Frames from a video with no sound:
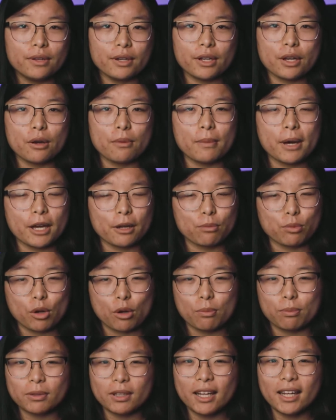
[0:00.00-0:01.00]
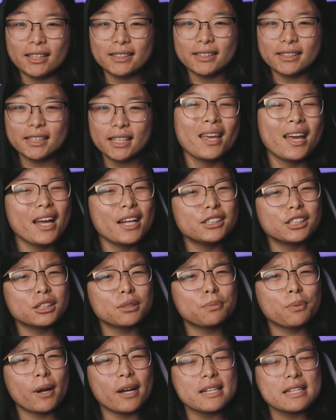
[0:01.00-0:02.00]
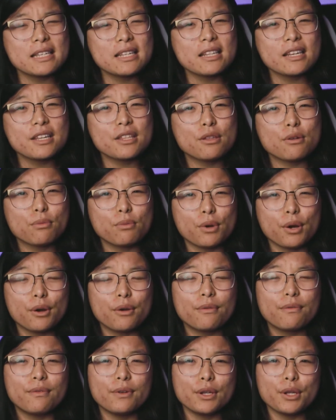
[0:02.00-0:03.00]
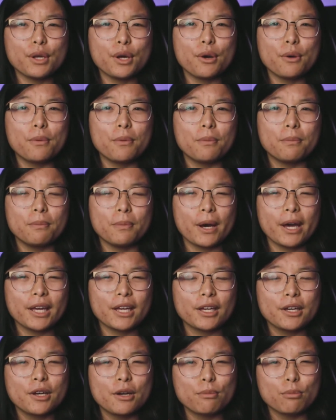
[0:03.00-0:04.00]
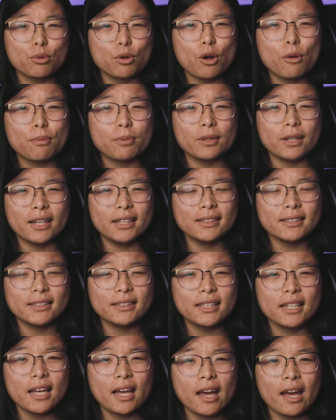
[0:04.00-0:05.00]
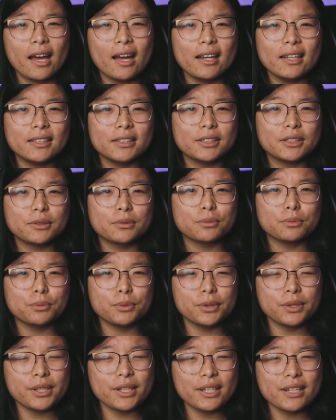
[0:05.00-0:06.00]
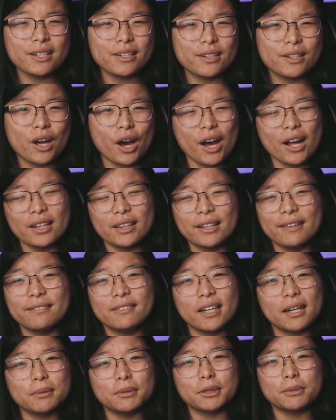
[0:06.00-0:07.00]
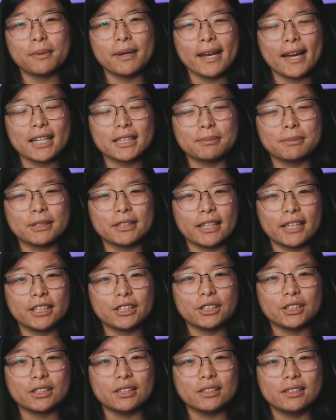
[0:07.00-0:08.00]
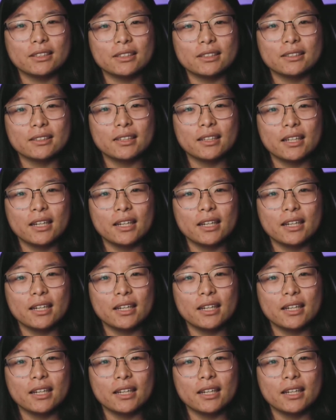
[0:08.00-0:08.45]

VideoMic Pro Plus. And surprisingly, the Rode VideoMic Pro Plus has really not lived up to my expectations.